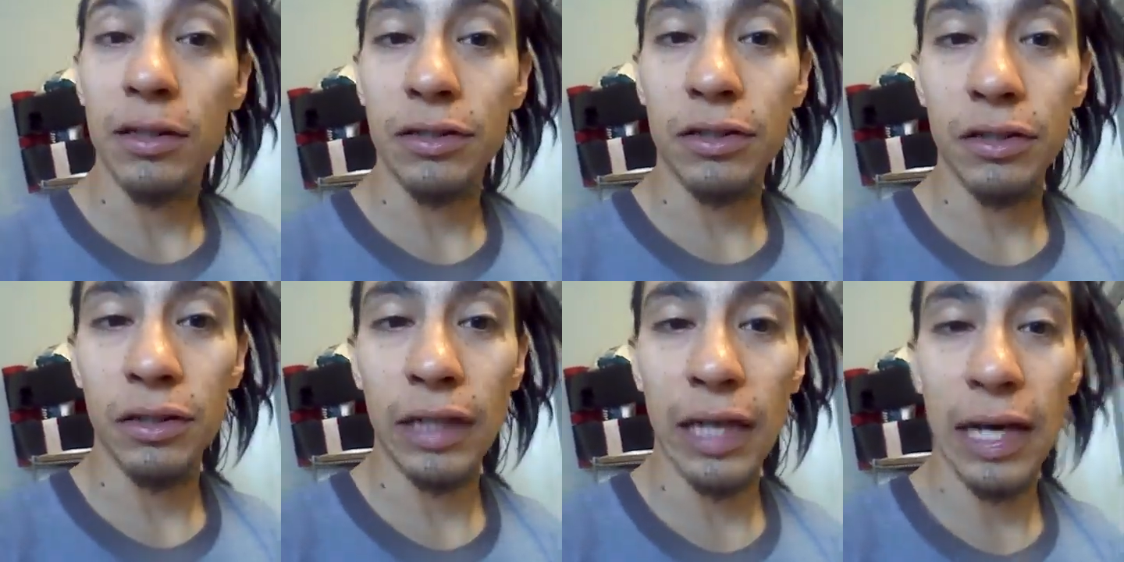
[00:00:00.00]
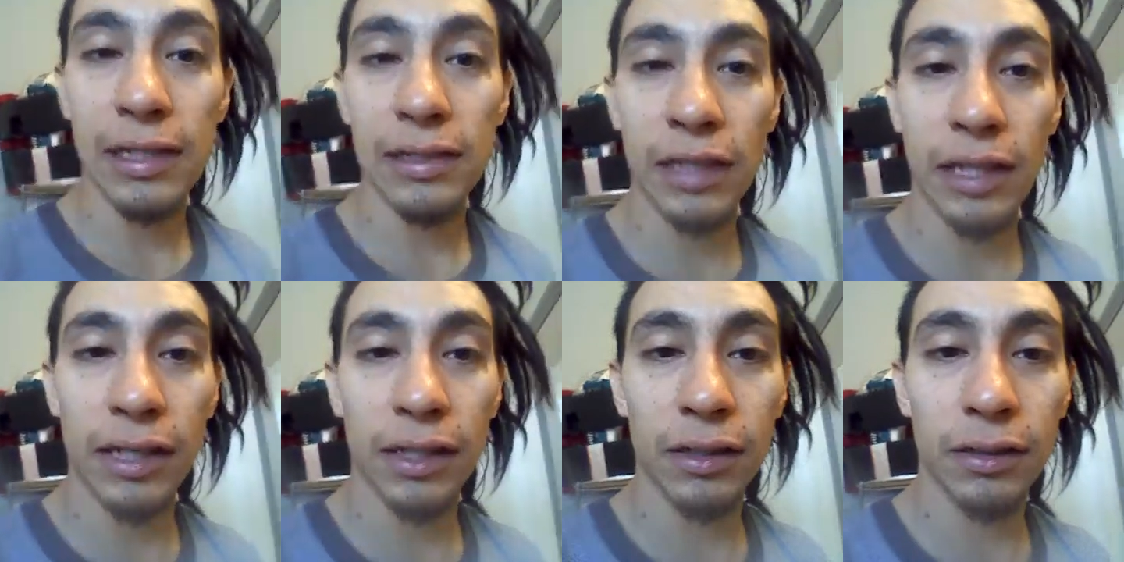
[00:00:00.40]
see you
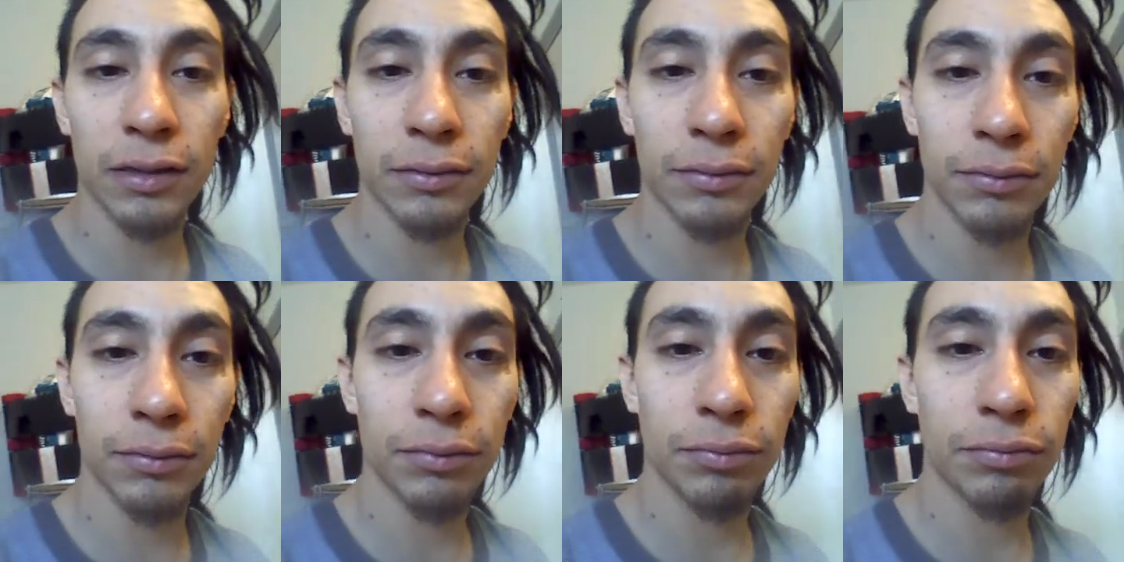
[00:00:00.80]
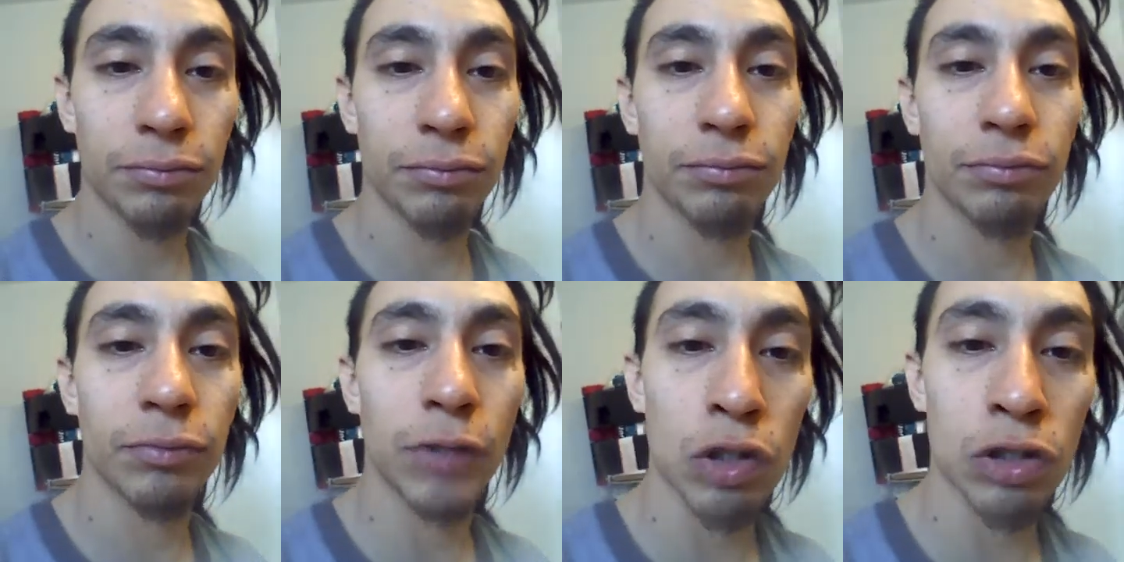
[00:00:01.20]
guys later.
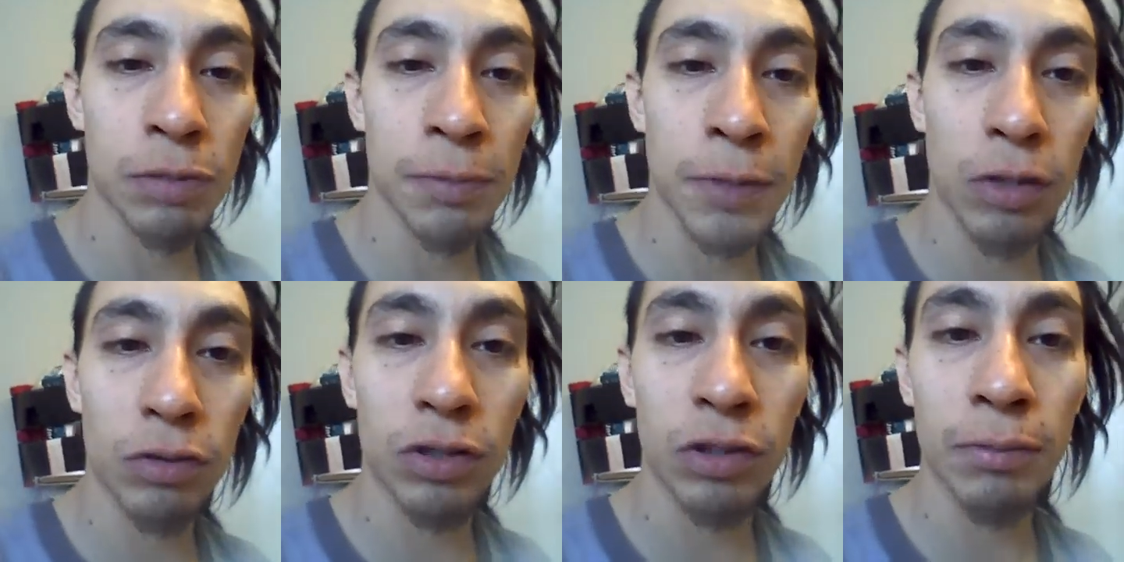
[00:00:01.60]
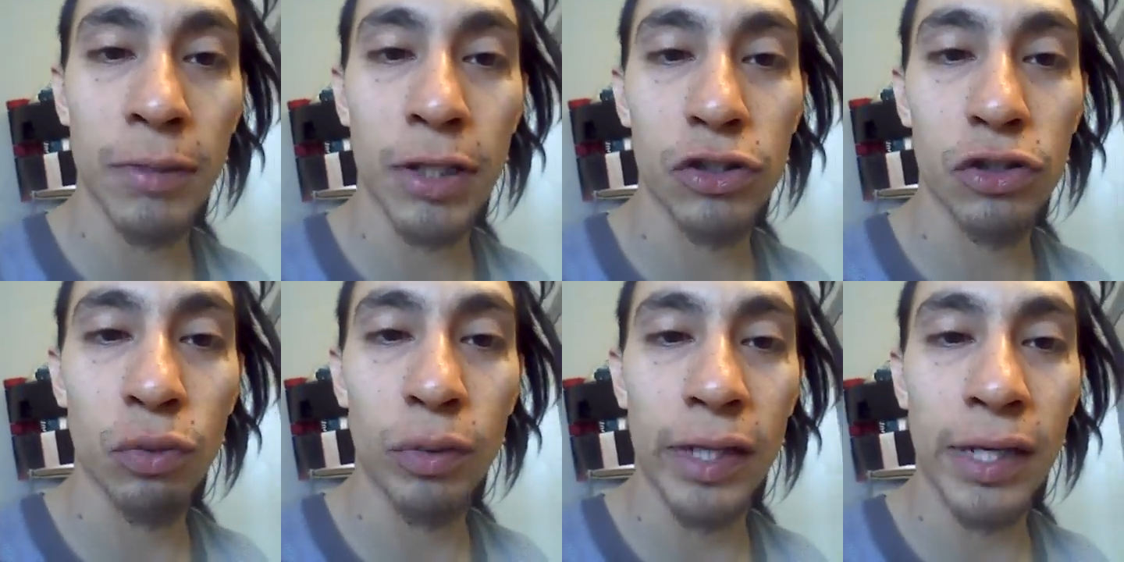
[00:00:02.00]
Don't smoke too
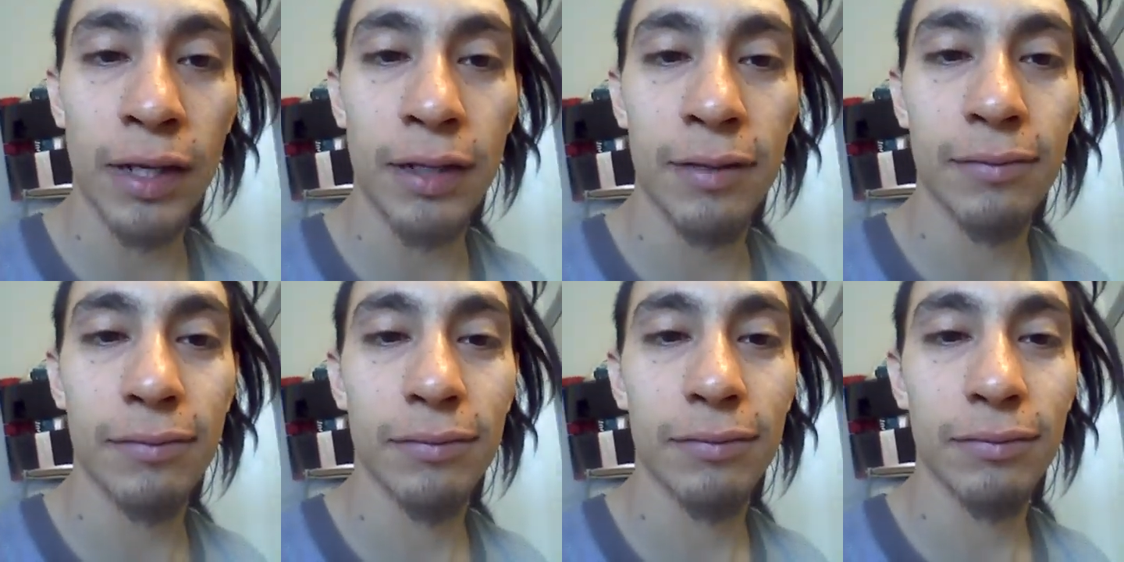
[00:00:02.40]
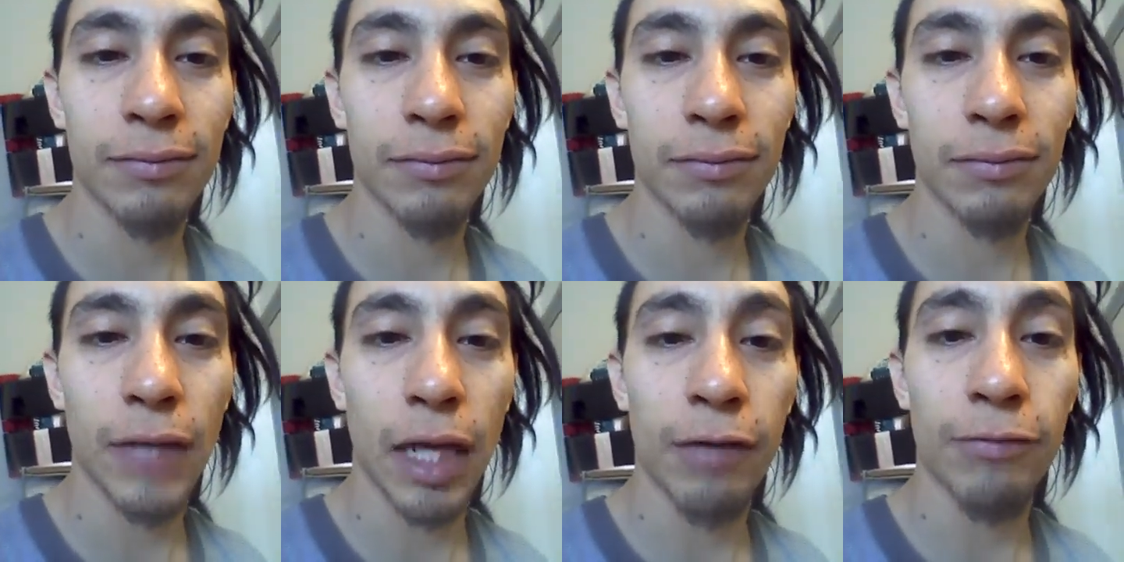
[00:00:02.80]
much weed.
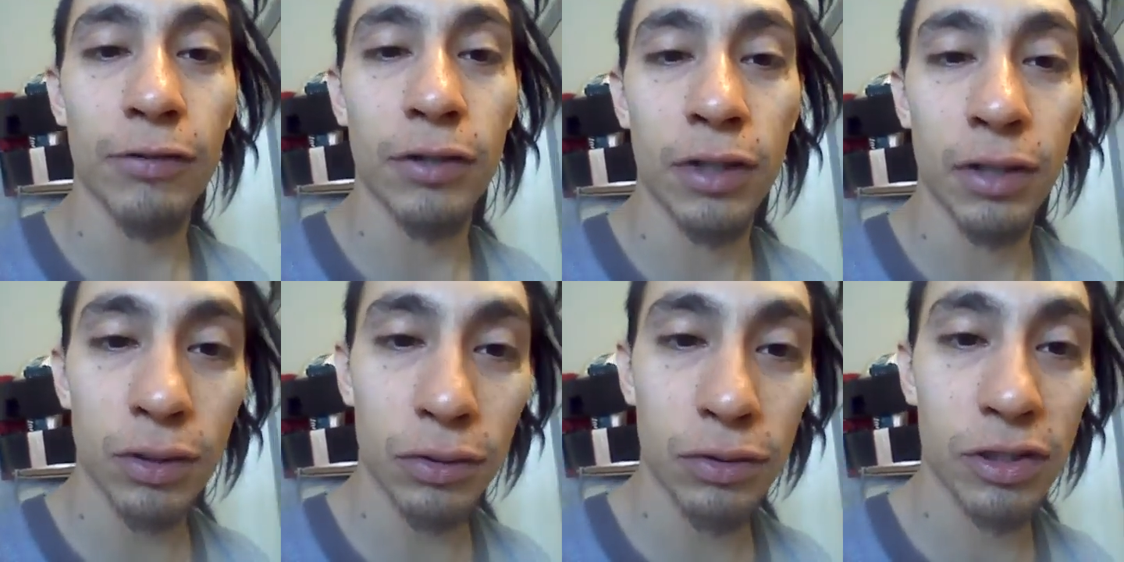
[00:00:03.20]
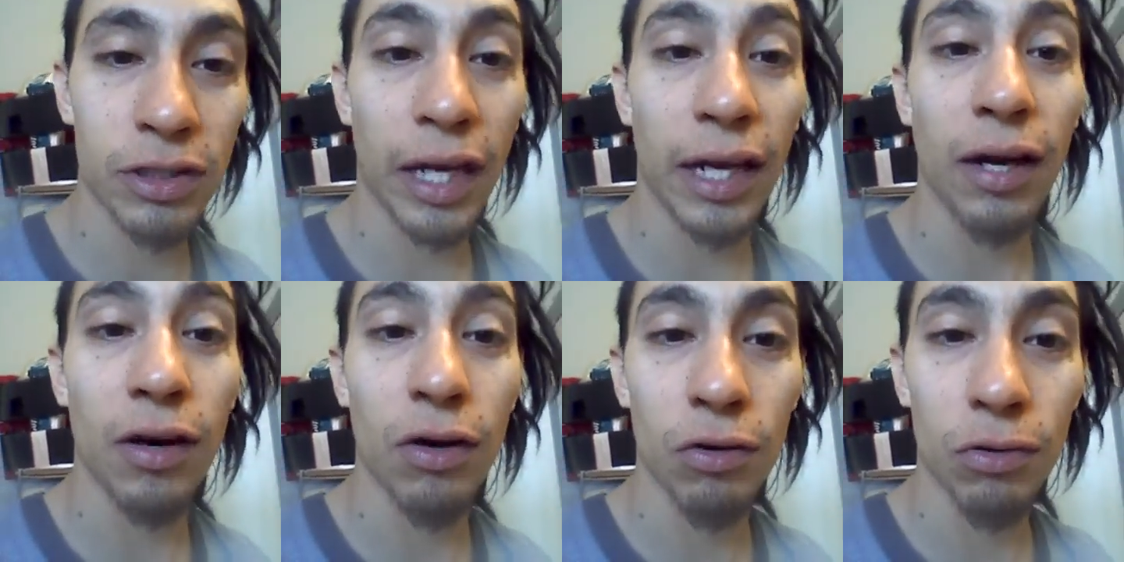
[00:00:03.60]
And if you do,
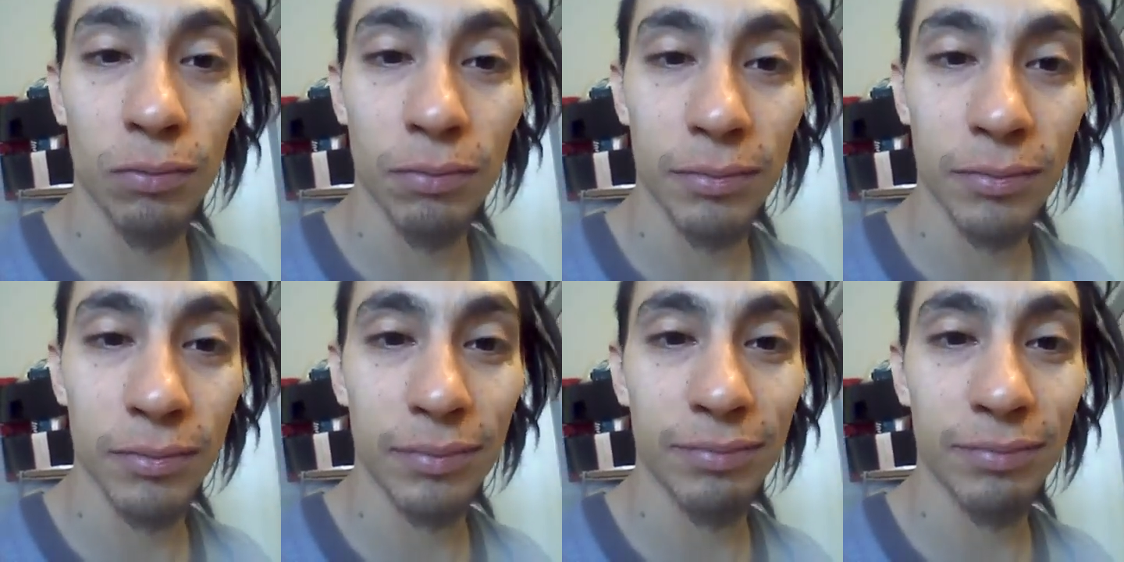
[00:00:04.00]
stay home.